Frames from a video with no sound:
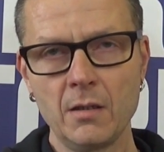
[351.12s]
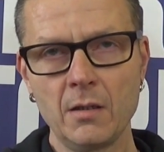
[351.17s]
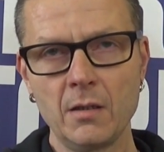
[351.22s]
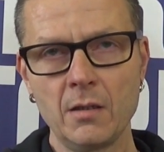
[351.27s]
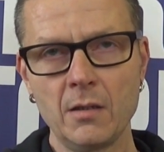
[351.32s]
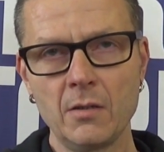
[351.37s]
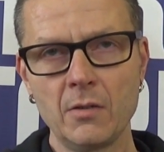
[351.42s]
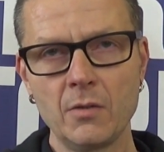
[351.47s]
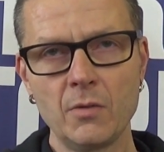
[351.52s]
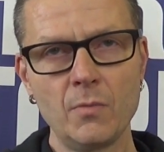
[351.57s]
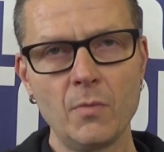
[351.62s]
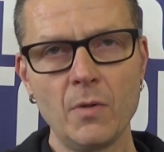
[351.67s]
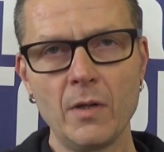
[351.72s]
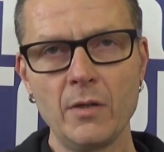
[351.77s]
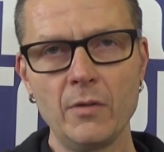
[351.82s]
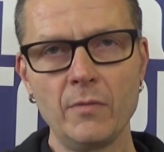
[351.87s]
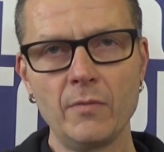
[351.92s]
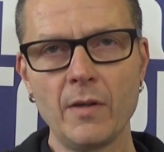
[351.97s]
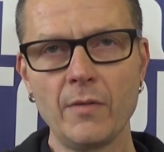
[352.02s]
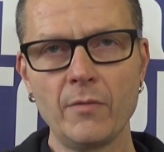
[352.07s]
Somewhere
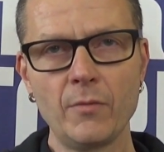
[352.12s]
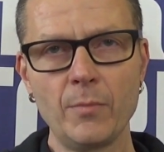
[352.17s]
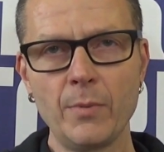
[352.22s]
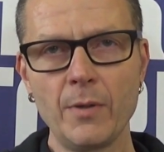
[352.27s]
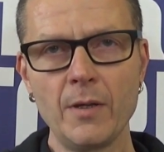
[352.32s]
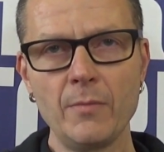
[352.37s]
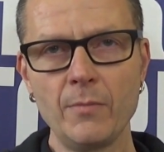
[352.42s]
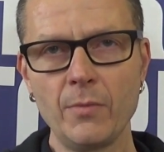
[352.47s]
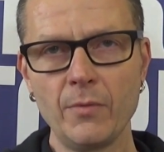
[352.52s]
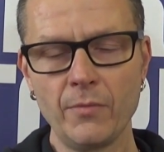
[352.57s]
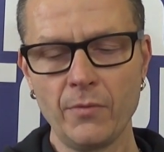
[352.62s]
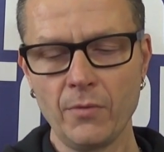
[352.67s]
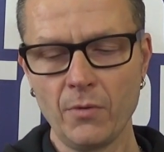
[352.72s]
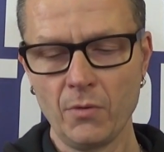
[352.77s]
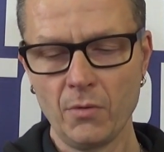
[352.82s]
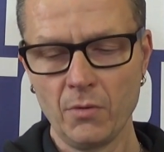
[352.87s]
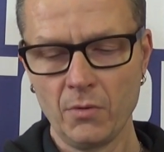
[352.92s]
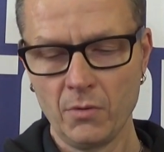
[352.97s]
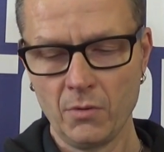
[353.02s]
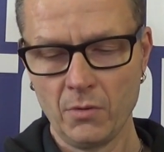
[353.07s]
you've never been before,
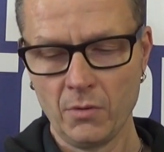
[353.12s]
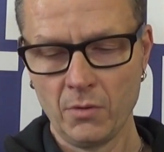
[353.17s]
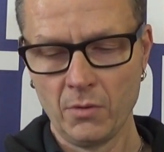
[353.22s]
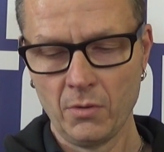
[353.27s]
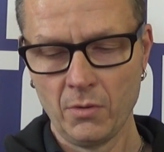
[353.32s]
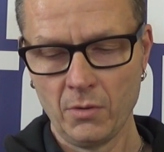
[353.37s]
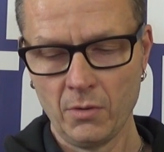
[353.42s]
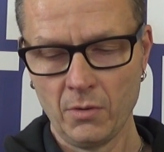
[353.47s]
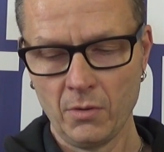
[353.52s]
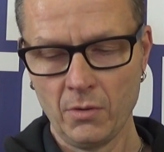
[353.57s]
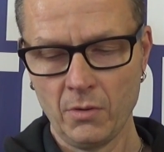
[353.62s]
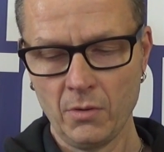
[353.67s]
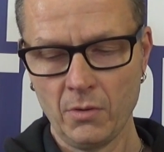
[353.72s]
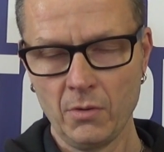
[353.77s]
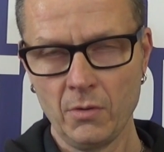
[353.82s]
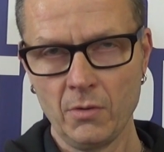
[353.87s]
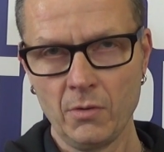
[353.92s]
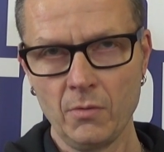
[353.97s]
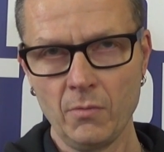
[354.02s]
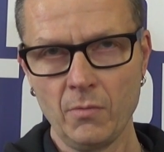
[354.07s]

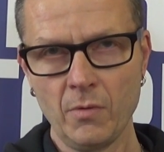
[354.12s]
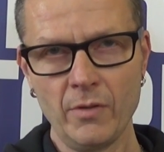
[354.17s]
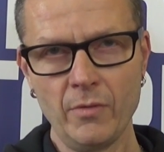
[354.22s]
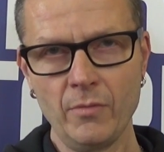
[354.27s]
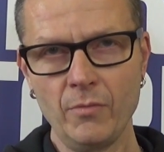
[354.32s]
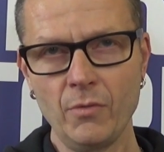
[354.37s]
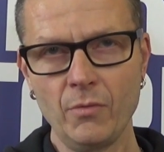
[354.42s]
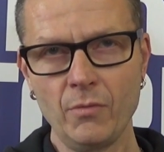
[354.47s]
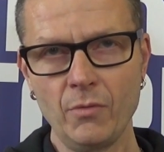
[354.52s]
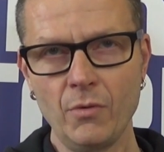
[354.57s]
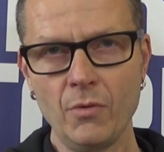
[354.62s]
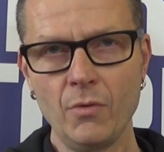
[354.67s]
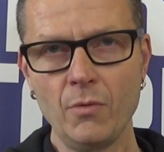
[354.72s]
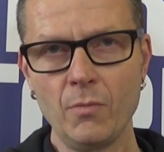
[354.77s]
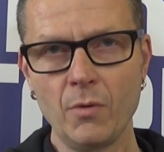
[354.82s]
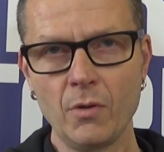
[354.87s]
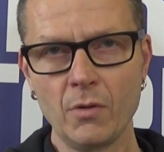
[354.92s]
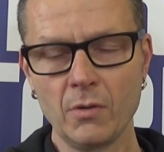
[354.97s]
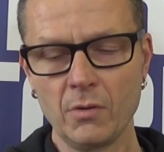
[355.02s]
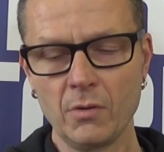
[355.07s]
where you know no one.